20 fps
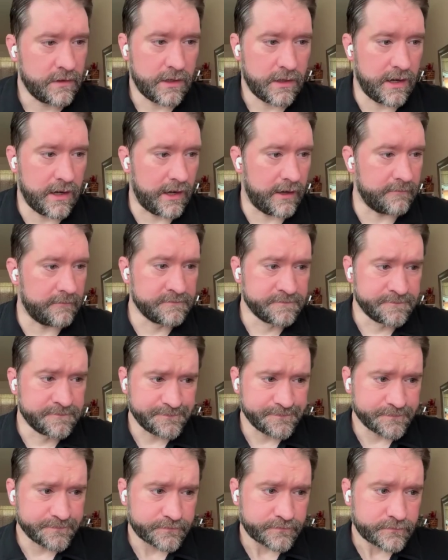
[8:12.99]

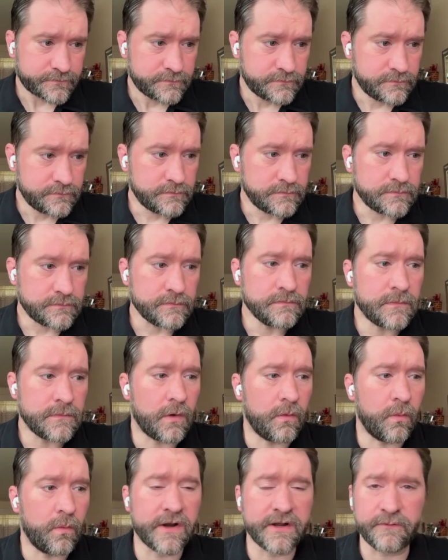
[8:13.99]

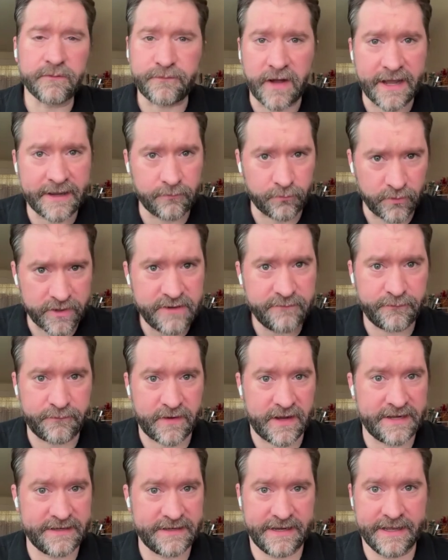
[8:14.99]
What if I
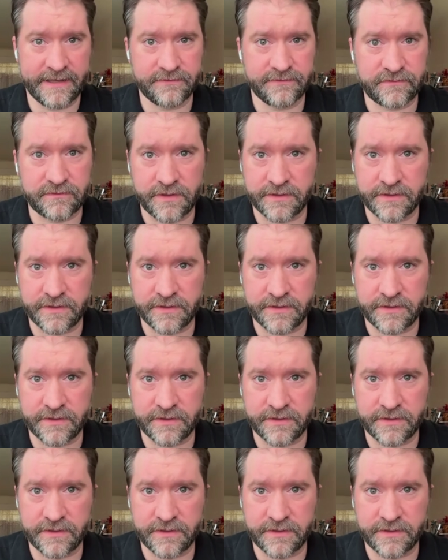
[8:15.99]
refinanced?